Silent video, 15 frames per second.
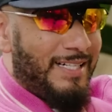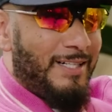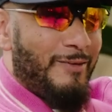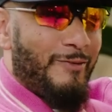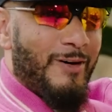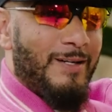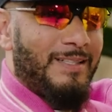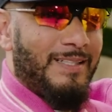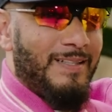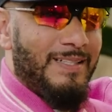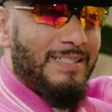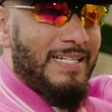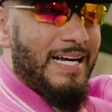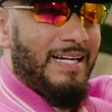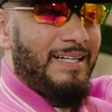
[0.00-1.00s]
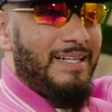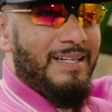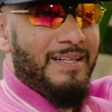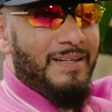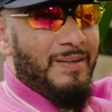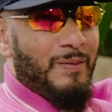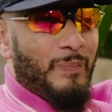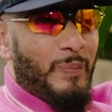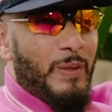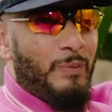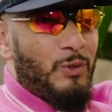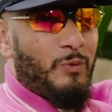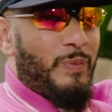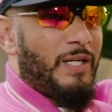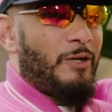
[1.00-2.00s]
in the verse, he is like. People
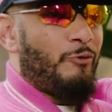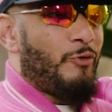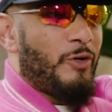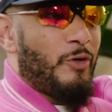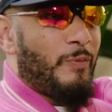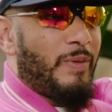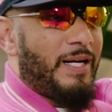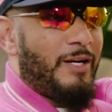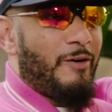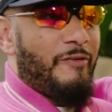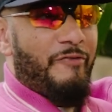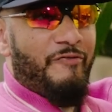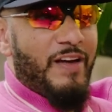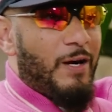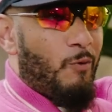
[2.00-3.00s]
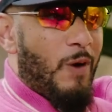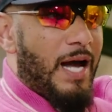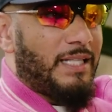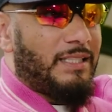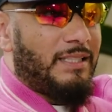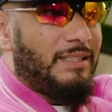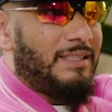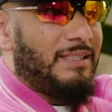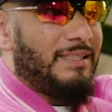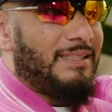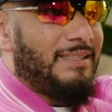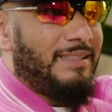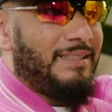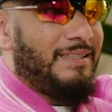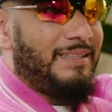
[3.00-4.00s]
spending real money on fake watches.
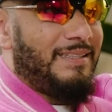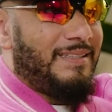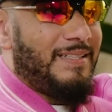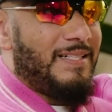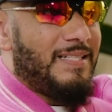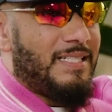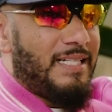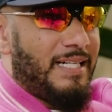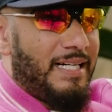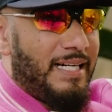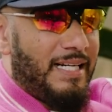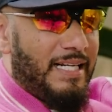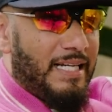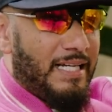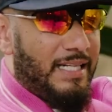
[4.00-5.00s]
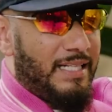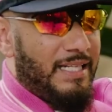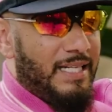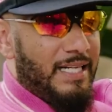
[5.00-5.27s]
You see what I'm saying? And